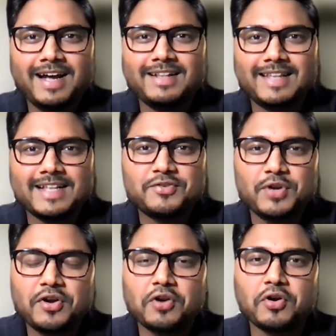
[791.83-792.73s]
and
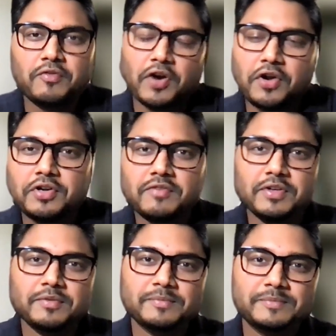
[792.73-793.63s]
that's really not good for your interview.